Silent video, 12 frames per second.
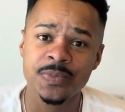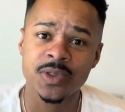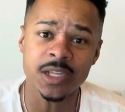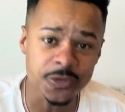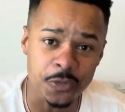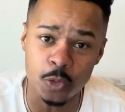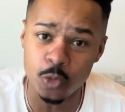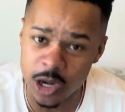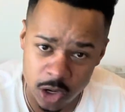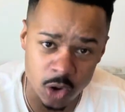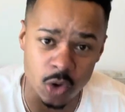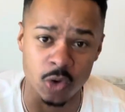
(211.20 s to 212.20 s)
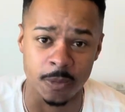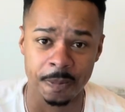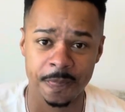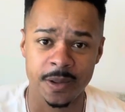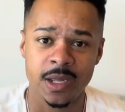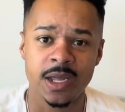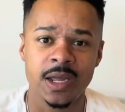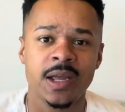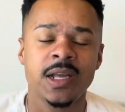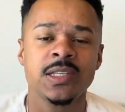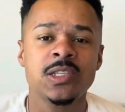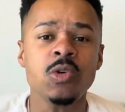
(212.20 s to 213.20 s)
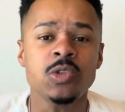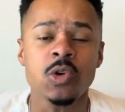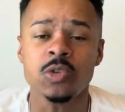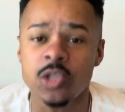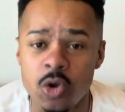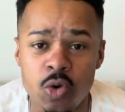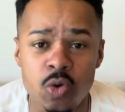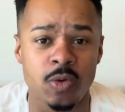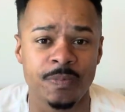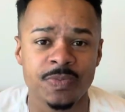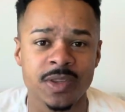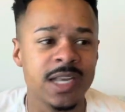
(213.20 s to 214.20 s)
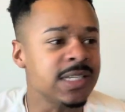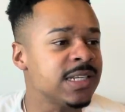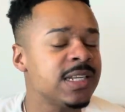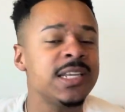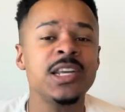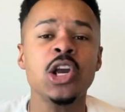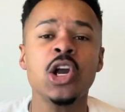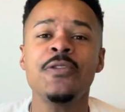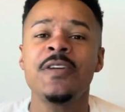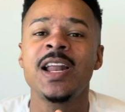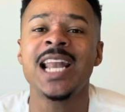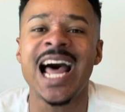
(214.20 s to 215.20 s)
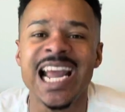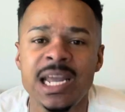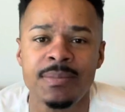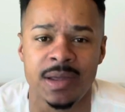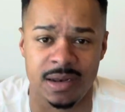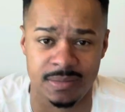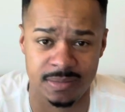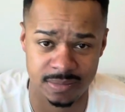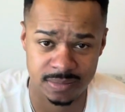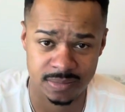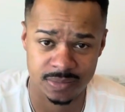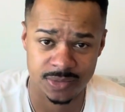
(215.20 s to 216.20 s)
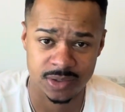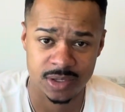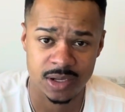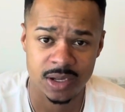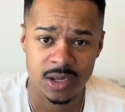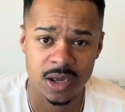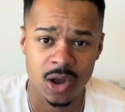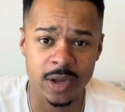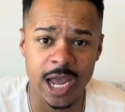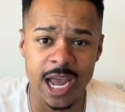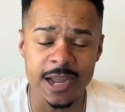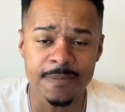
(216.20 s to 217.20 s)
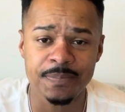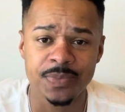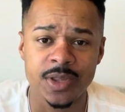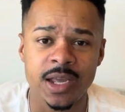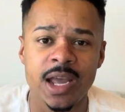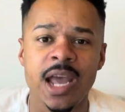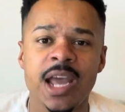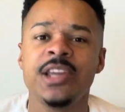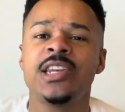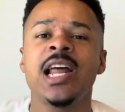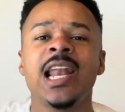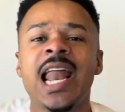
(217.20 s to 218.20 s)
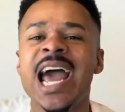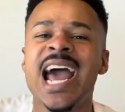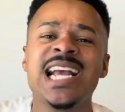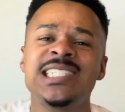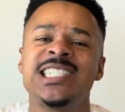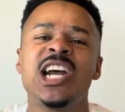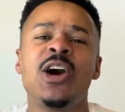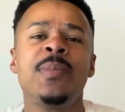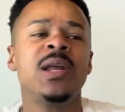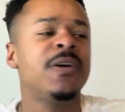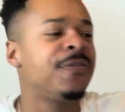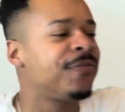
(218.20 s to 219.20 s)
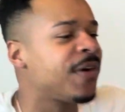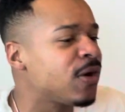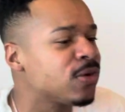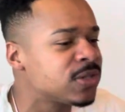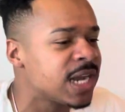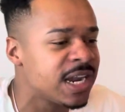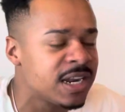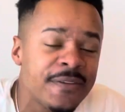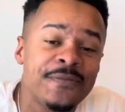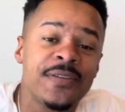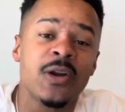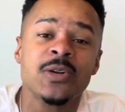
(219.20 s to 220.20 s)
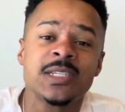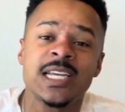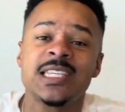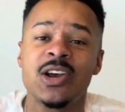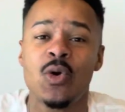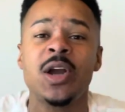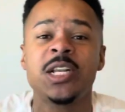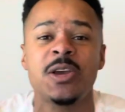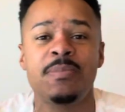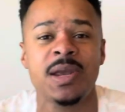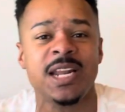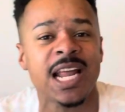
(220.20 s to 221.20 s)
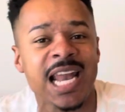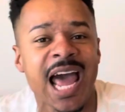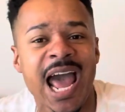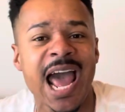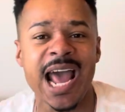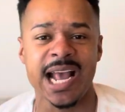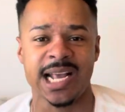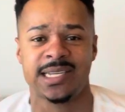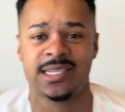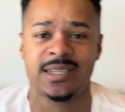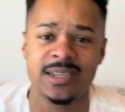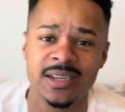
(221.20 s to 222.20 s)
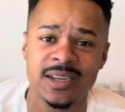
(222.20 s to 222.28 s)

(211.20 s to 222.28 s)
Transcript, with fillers: This for real. 222. This is the year of alignment. Okay? The last shall be the first, and the first is going to be the last.